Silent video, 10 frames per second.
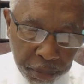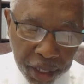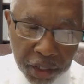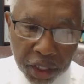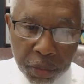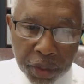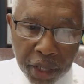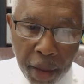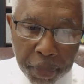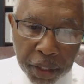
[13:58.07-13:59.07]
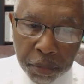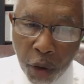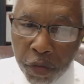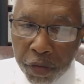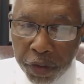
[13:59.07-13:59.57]
Basically what's happened in
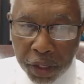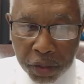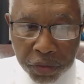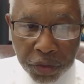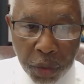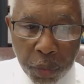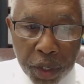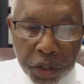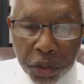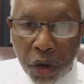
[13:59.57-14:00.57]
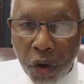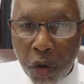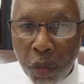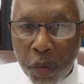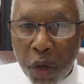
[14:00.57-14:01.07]
both of these, they went to the
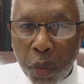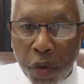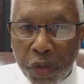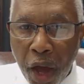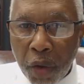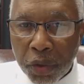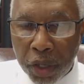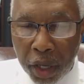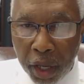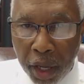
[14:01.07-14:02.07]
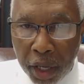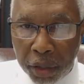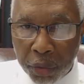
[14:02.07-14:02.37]
home without an